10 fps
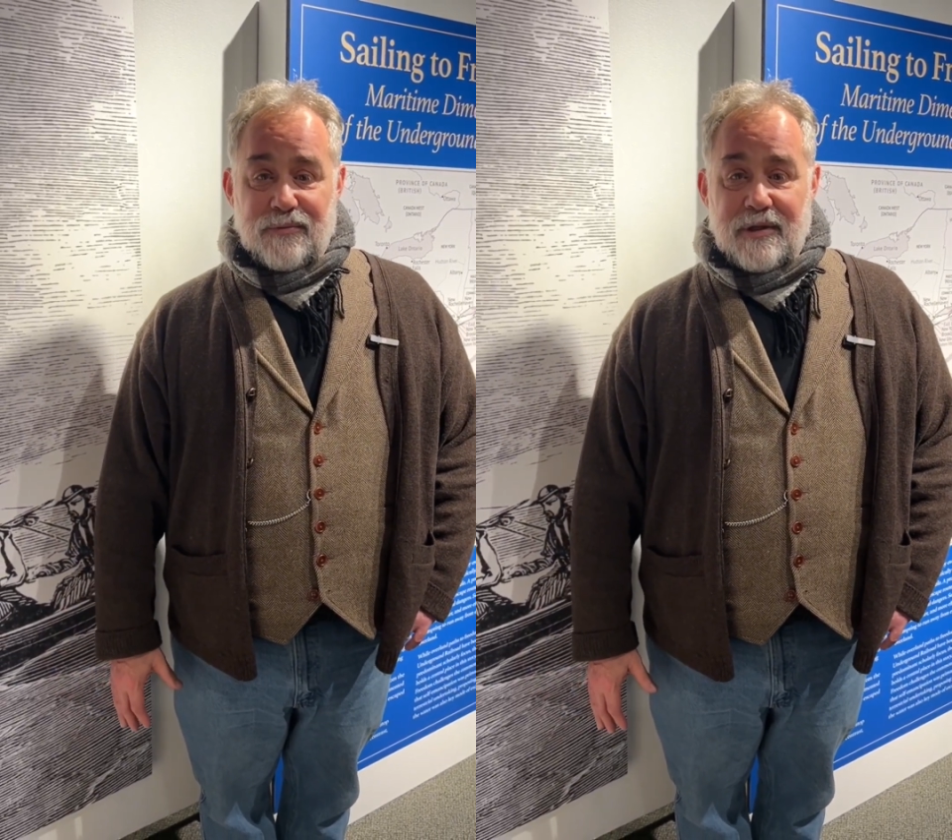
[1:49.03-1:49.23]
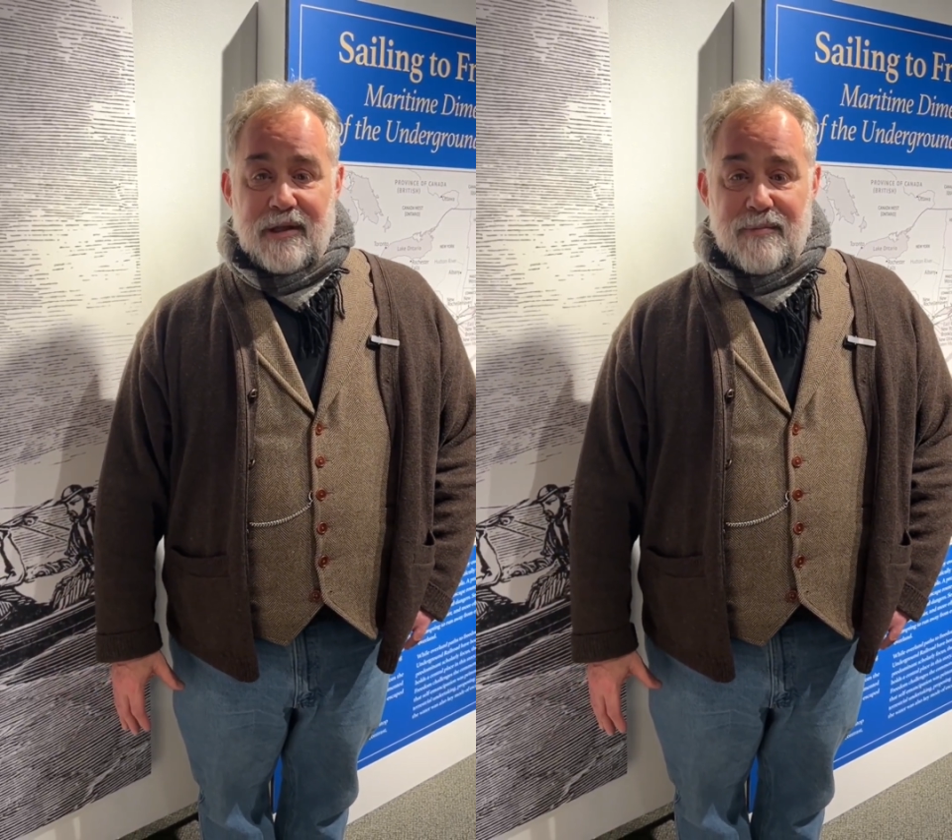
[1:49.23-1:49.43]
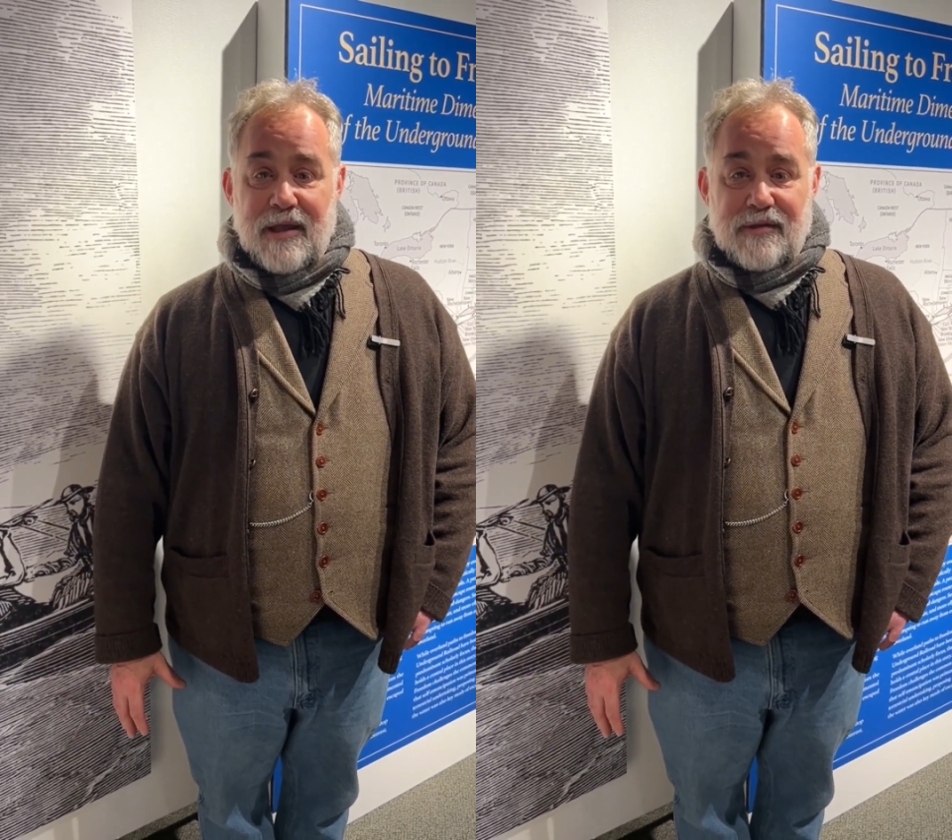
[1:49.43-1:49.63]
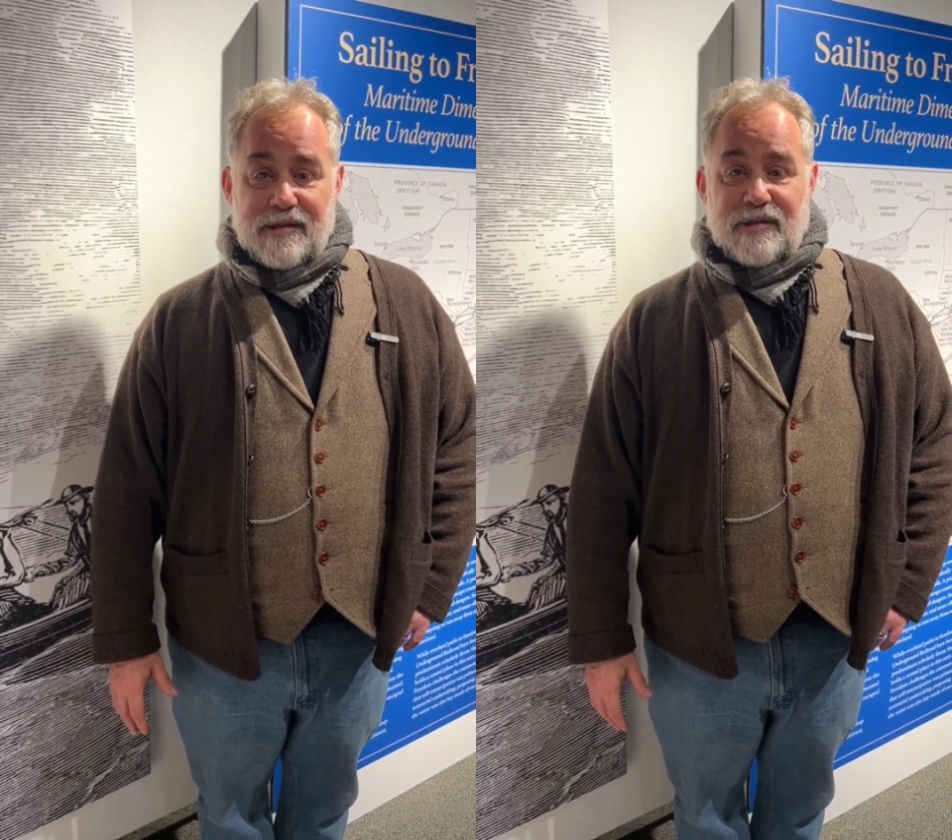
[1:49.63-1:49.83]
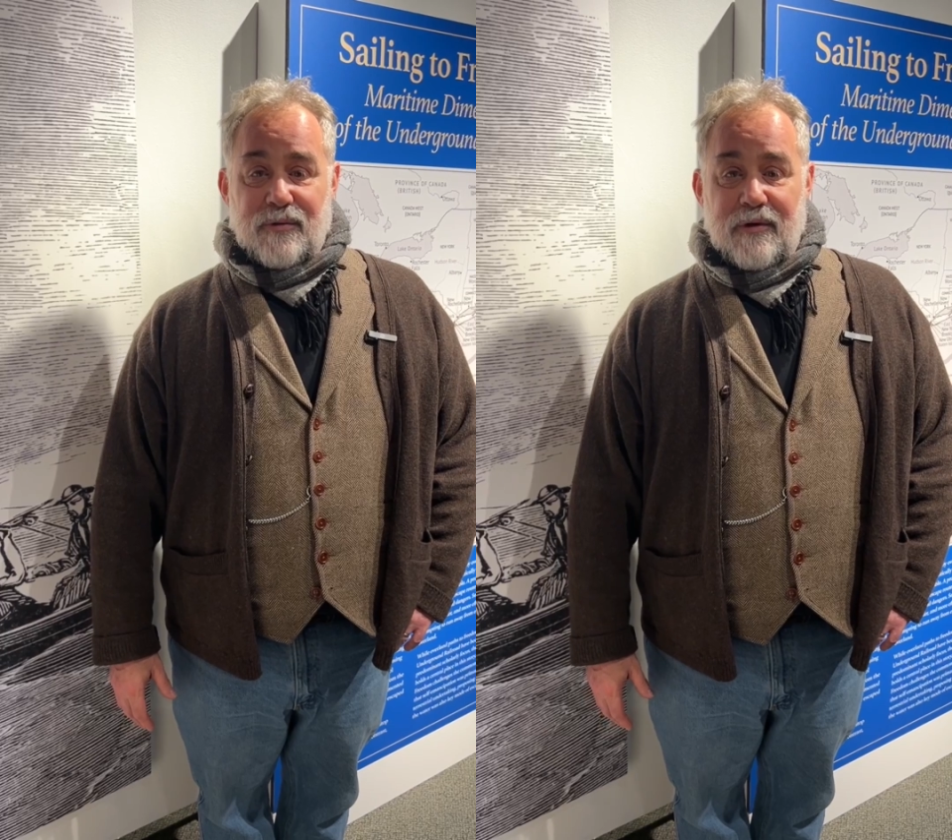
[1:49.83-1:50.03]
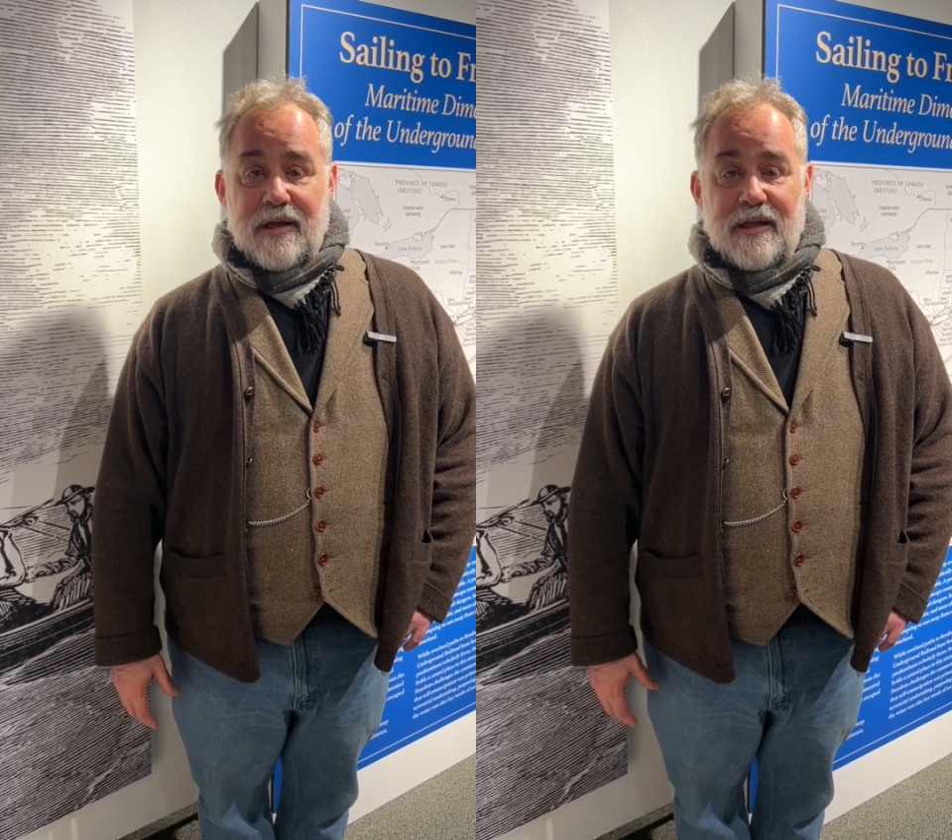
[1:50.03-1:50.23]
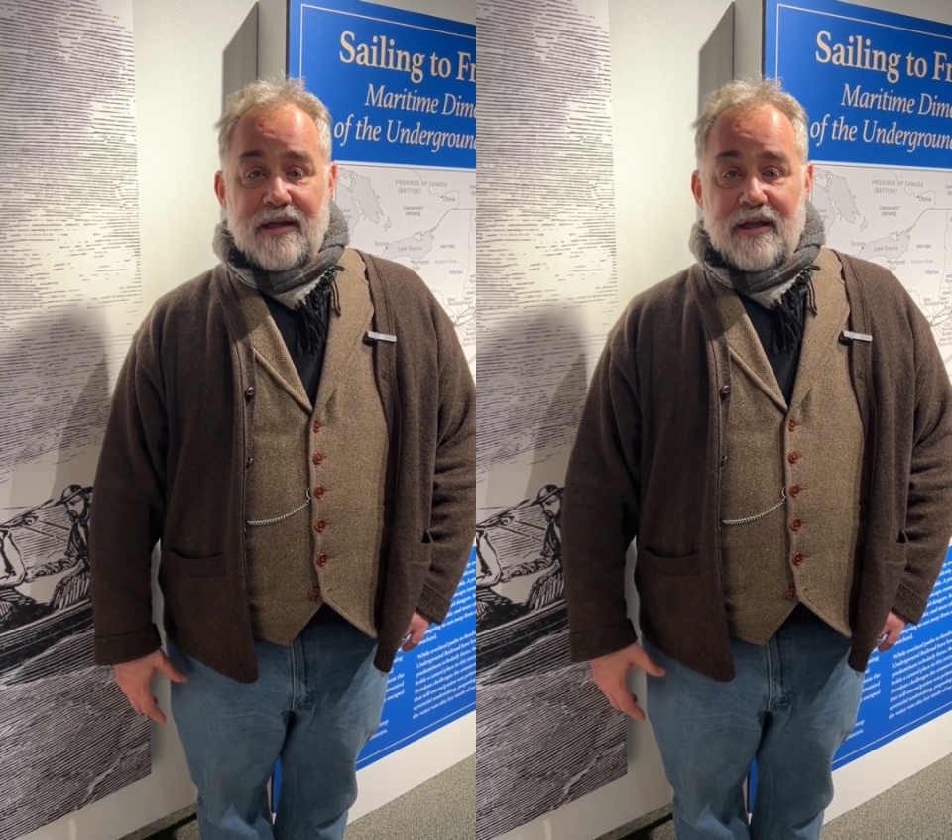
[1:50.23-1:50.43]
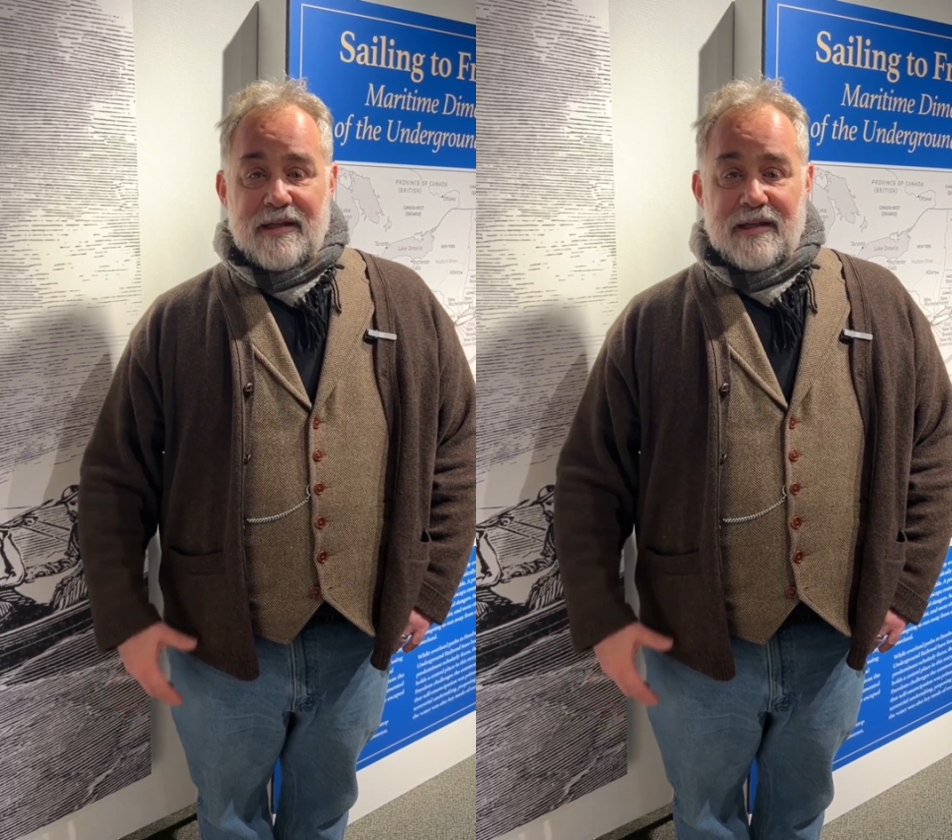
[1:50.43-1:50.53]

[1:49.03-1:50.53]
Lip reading: really make the story